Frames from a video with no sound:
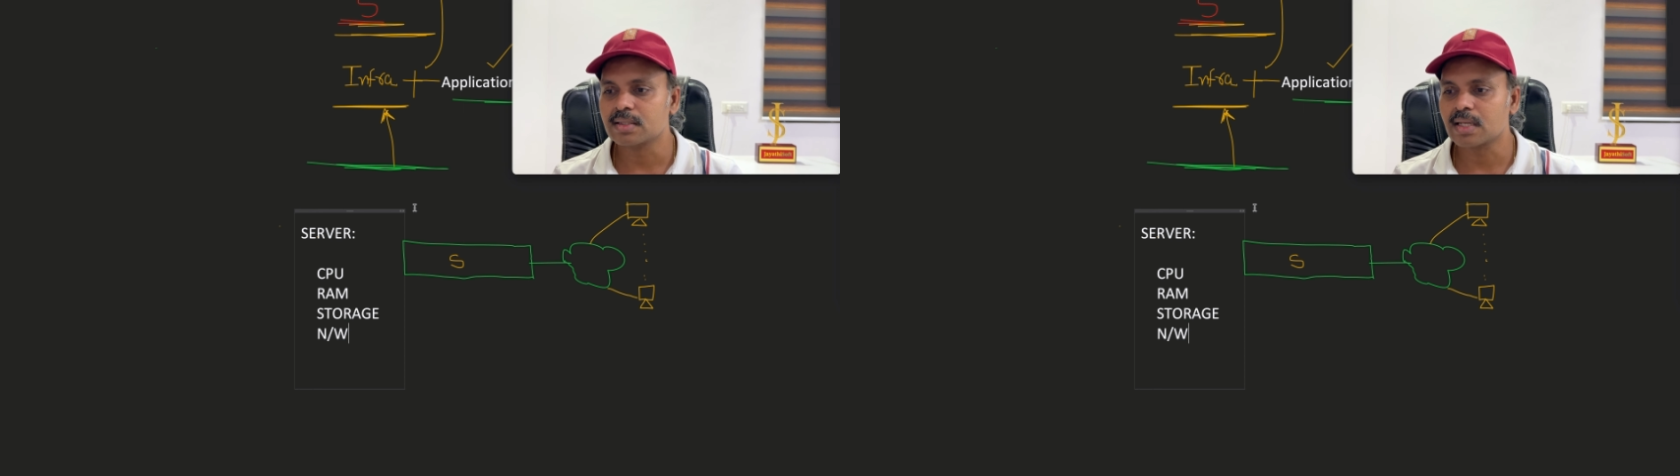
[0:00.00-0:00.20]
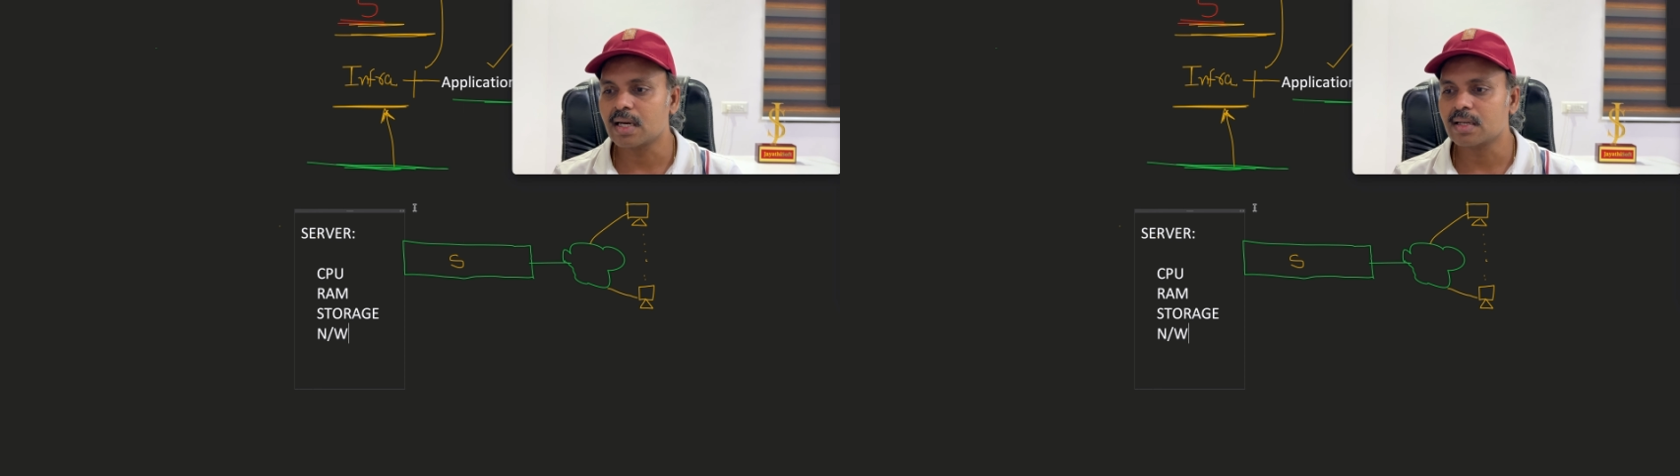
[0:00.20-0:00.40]

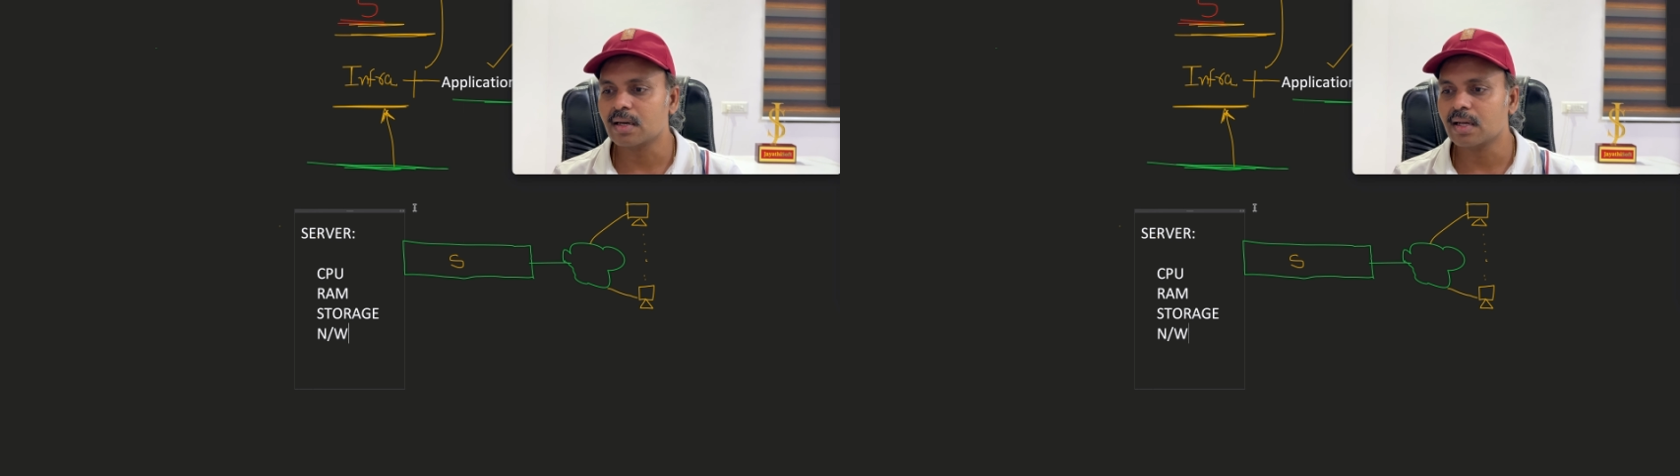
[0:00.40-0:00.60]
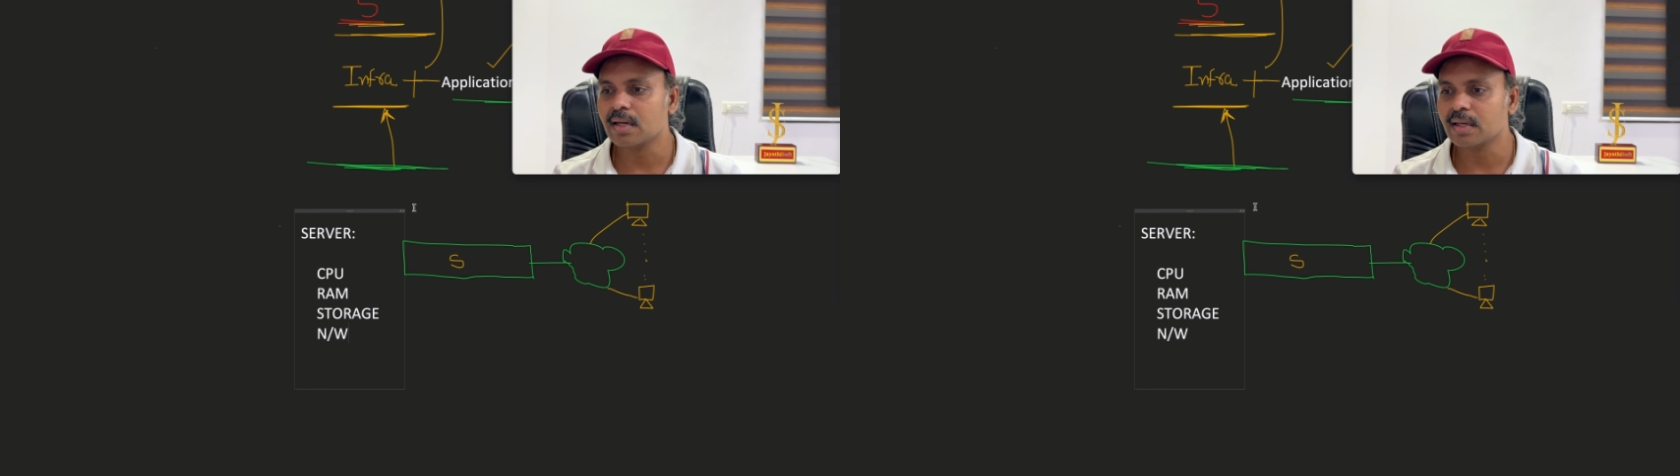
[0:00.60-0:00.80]
start
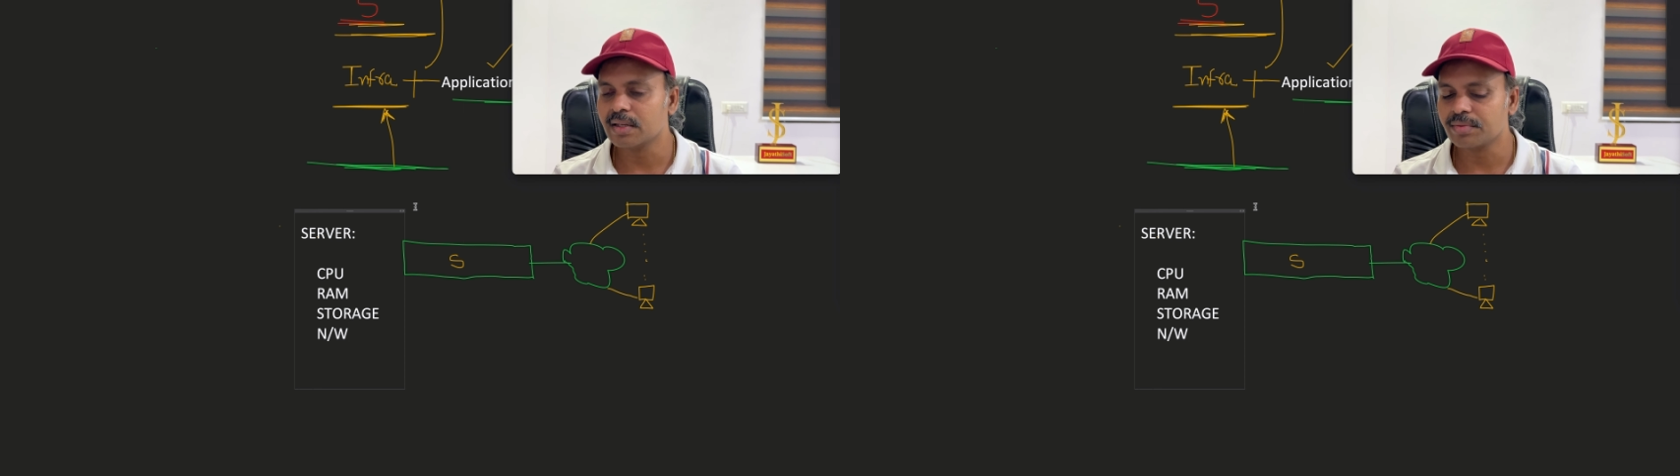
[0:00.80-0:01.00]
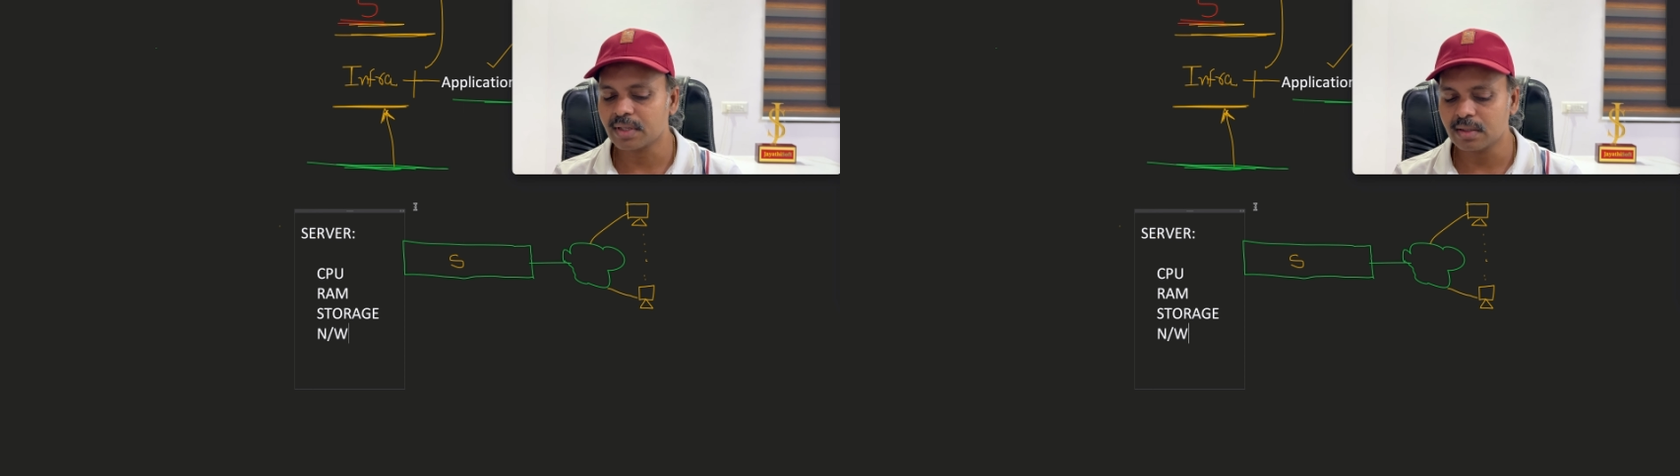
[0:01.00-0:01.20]
learning
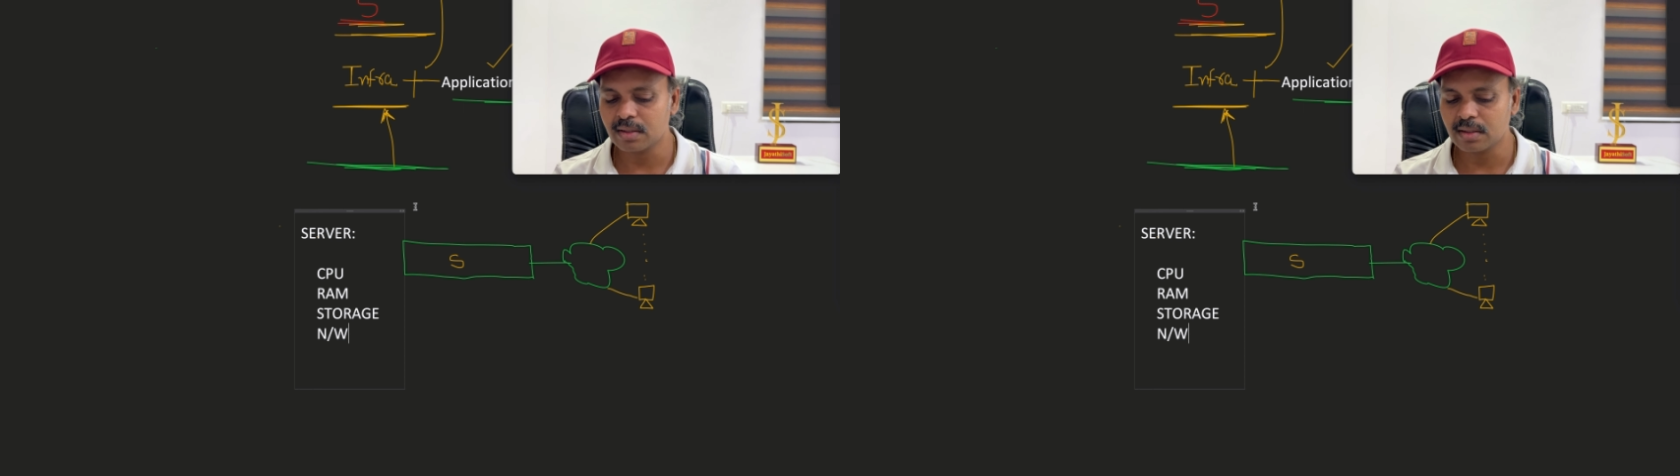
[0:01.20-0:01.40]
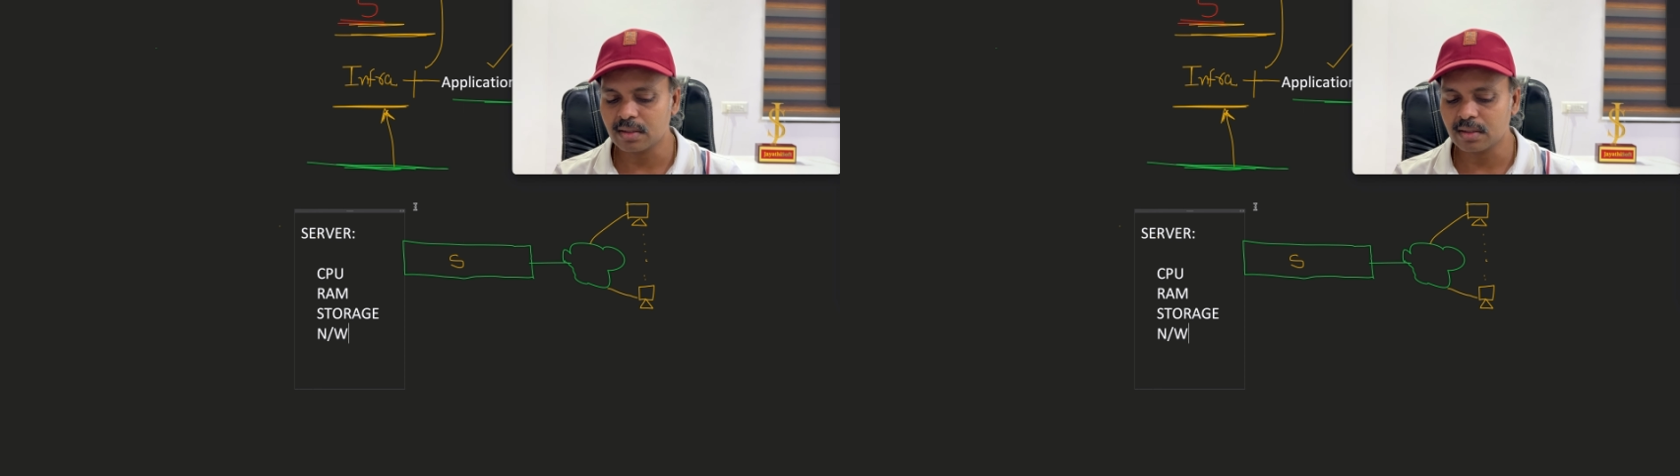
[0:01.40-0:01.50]
different